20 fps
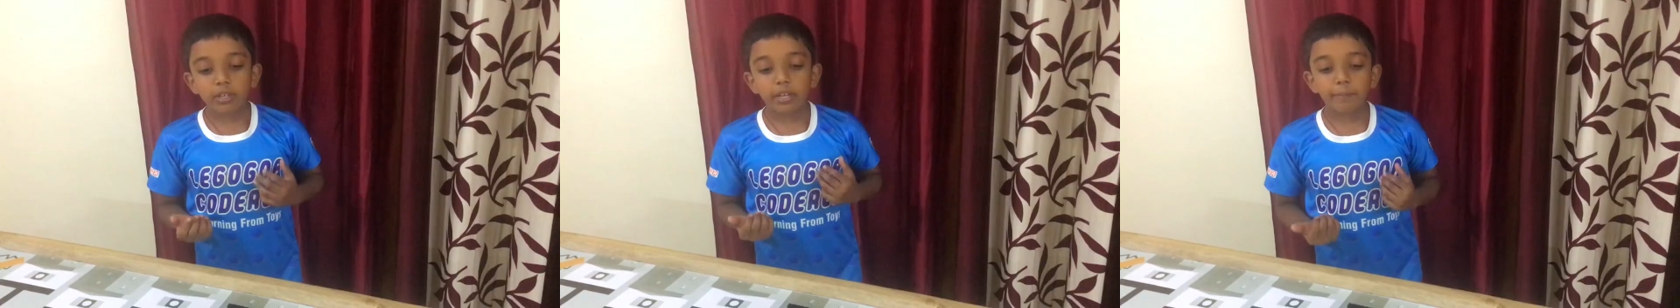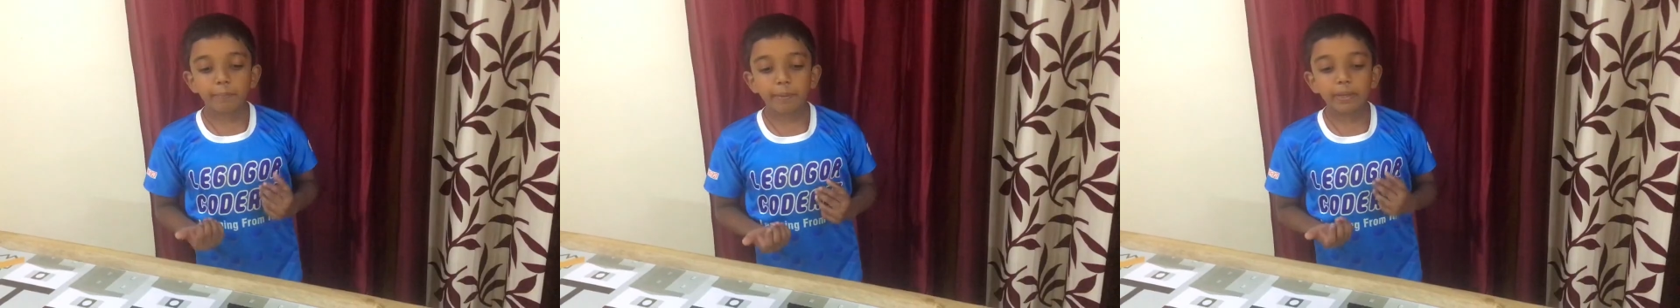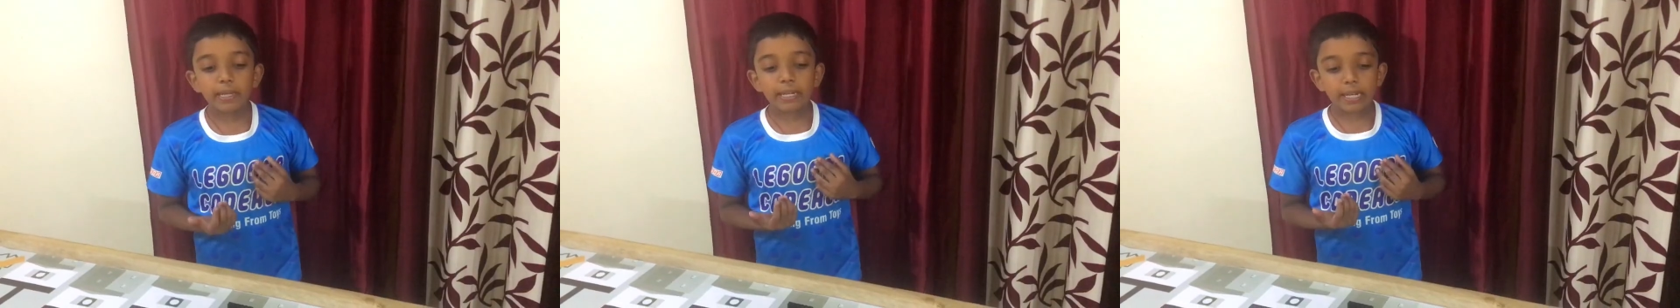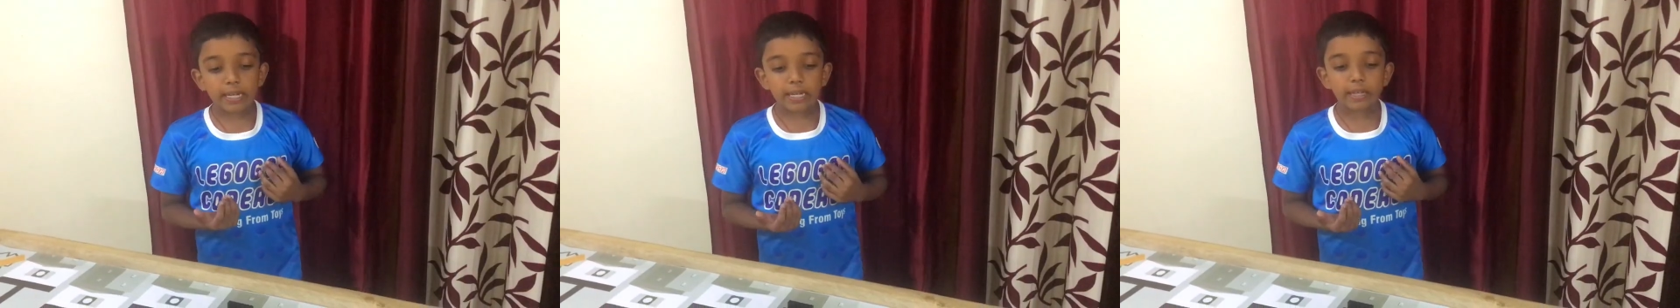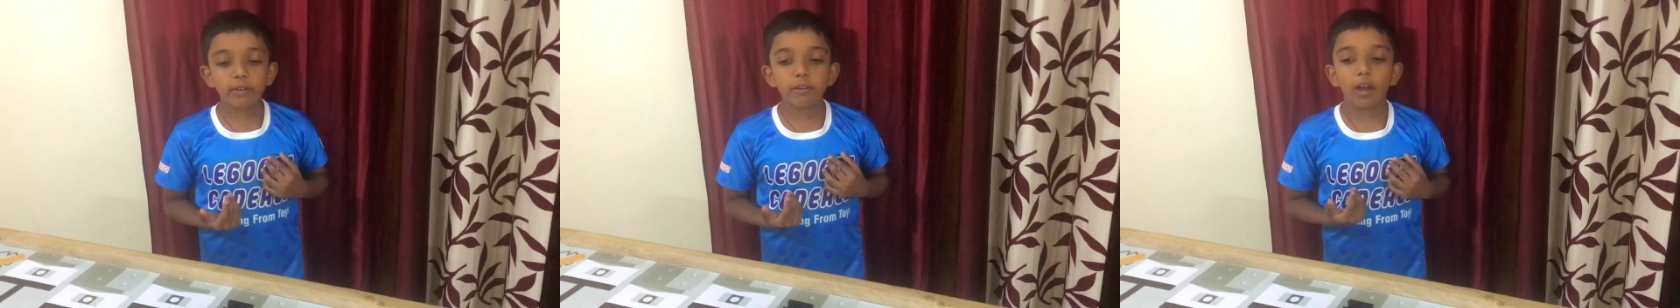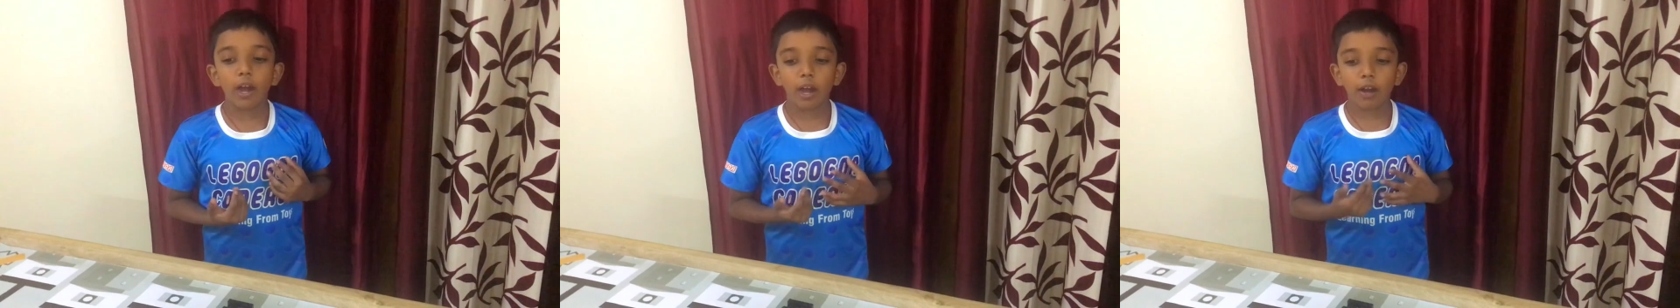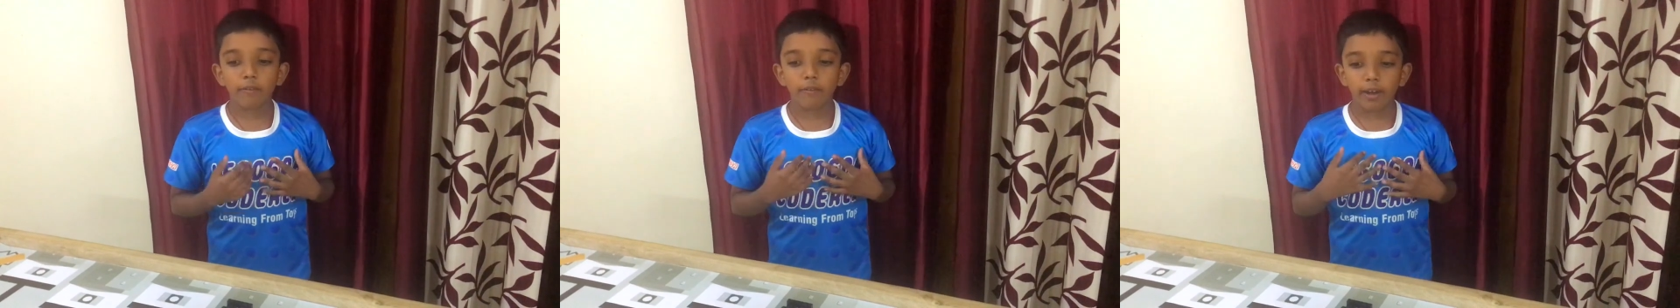Let me tell you
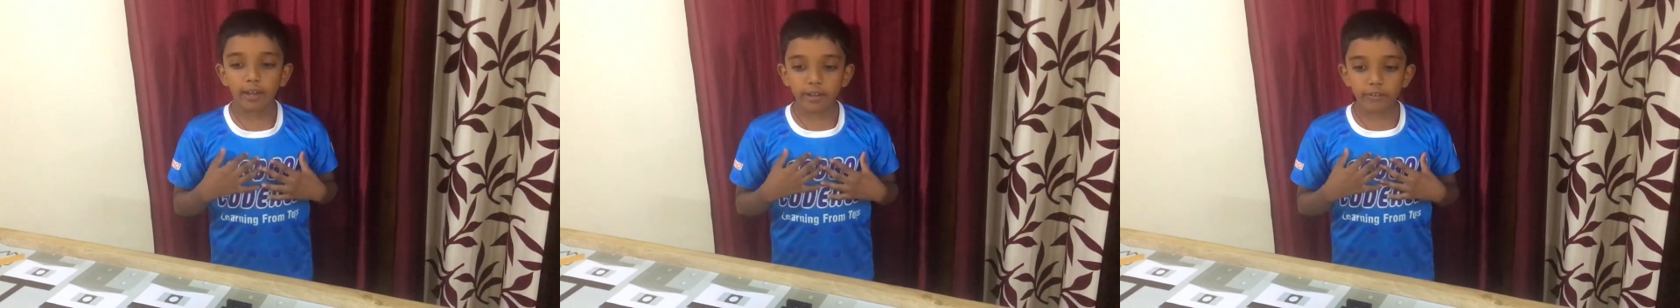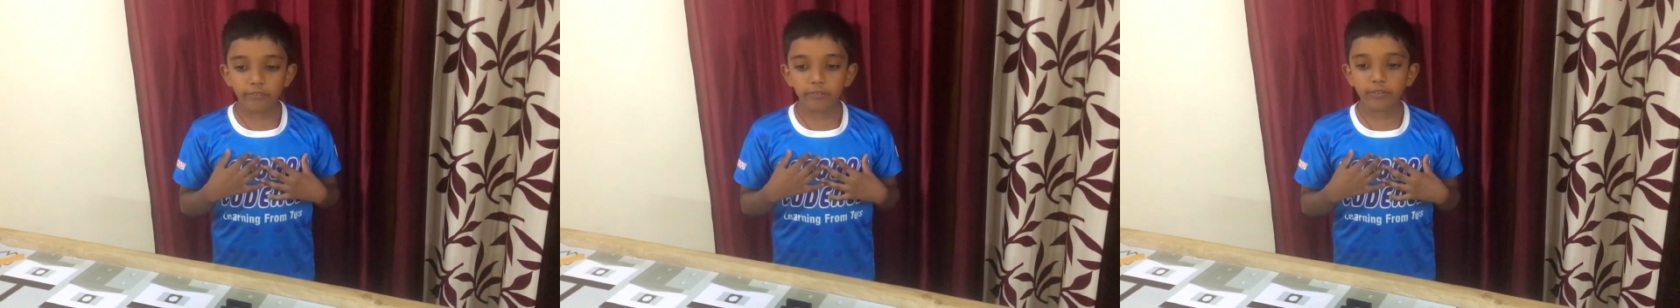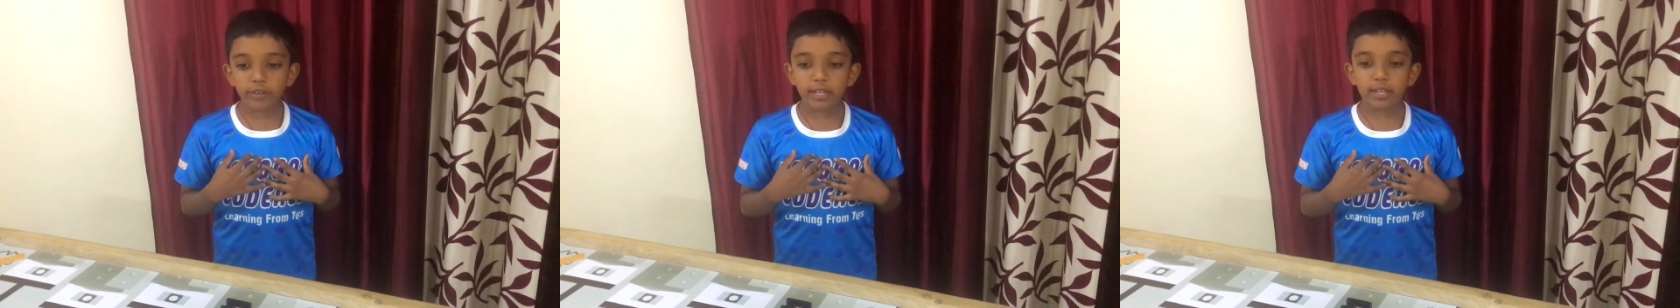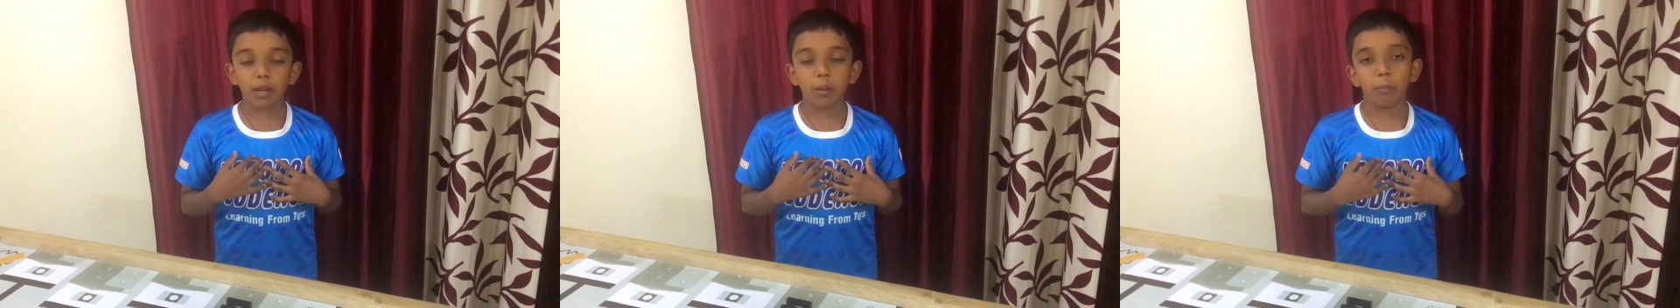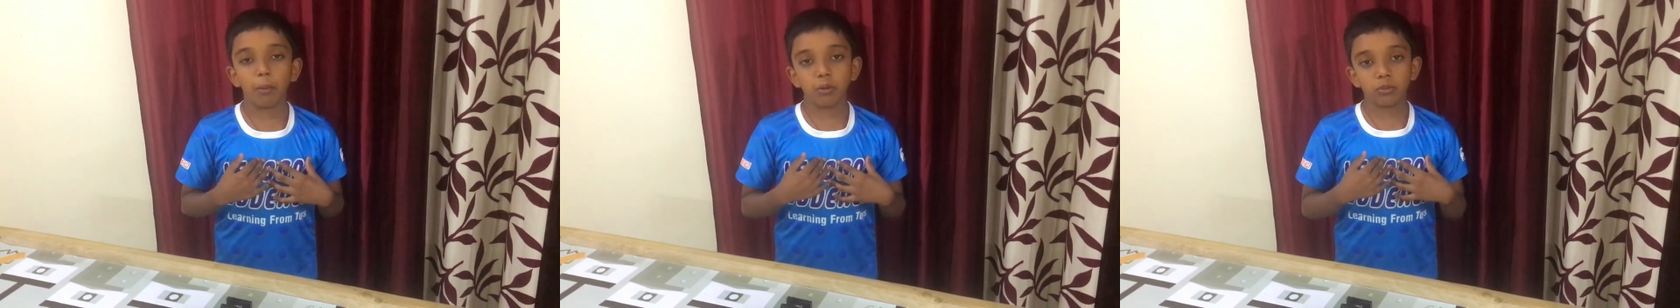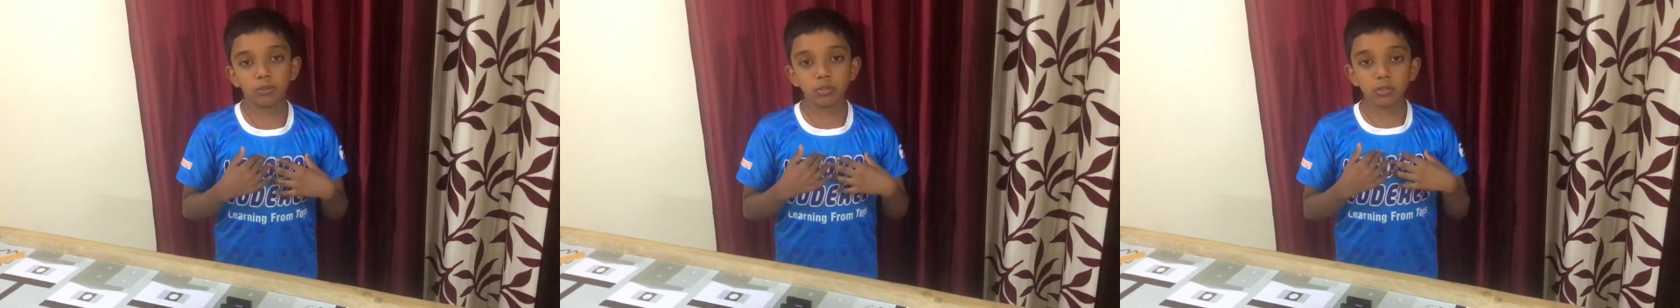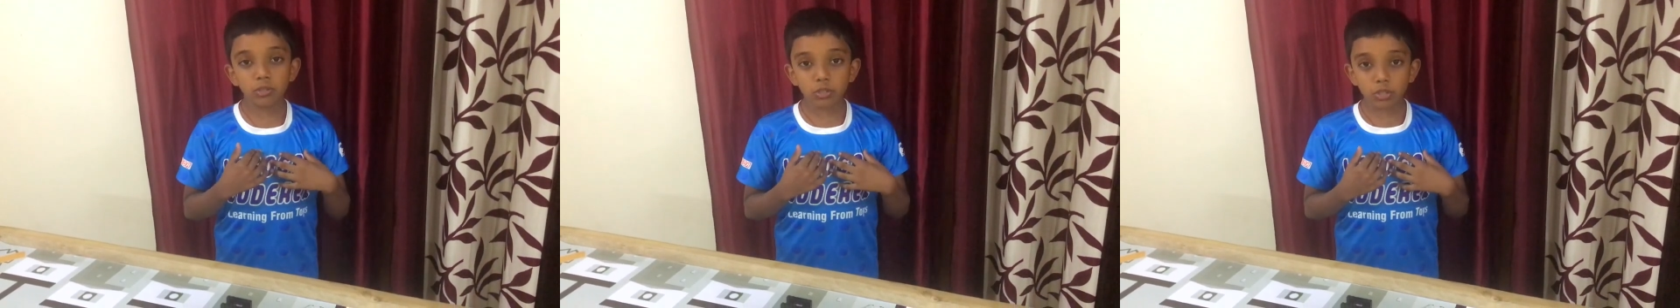how I feel
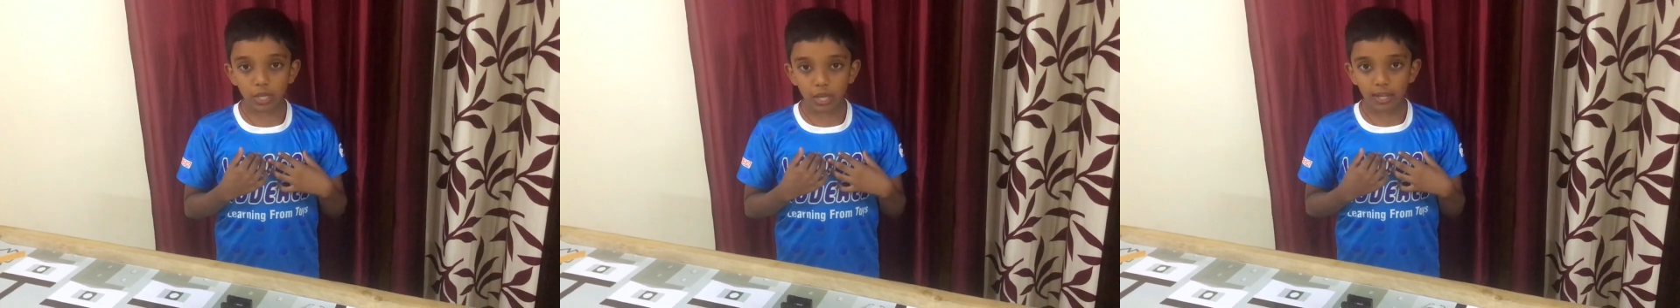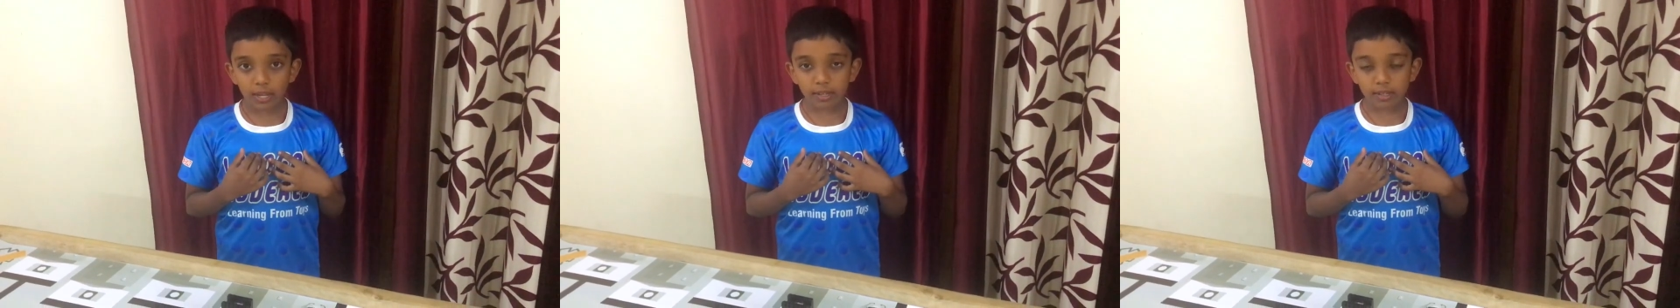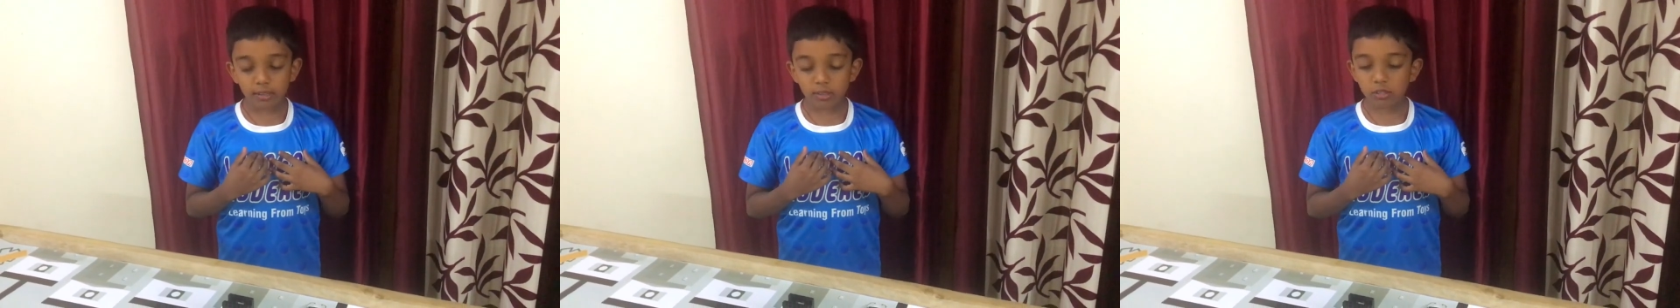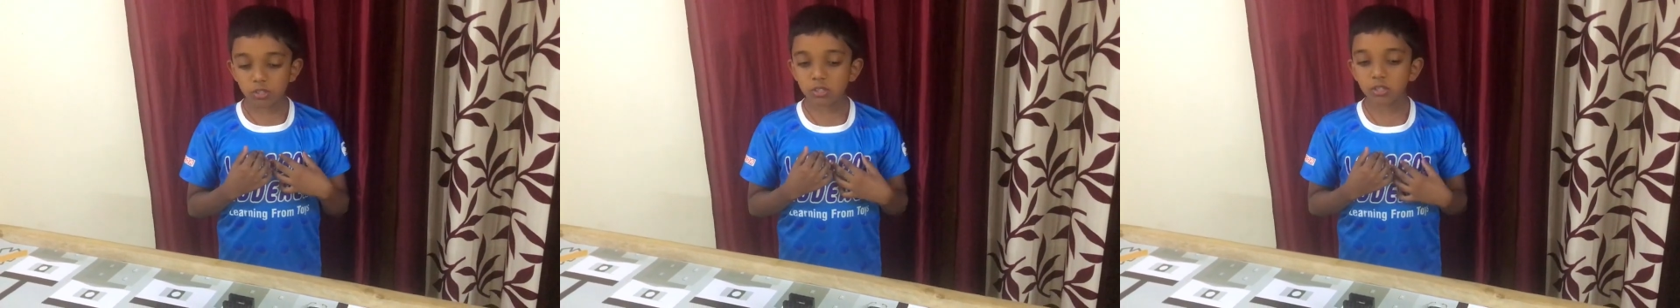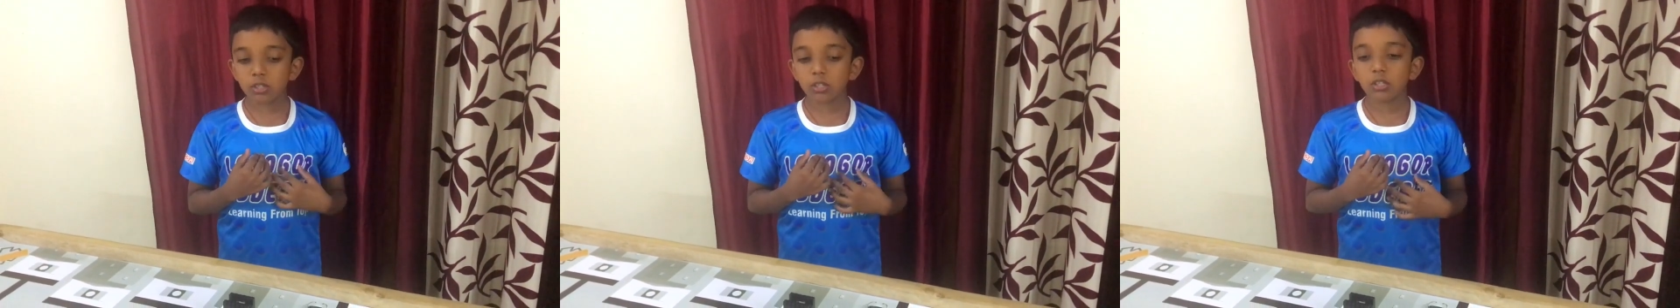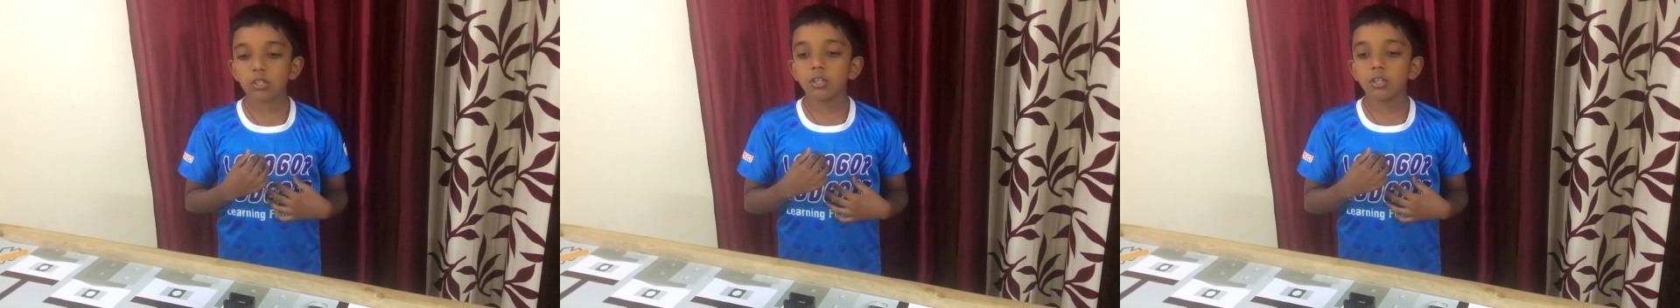about this challenge.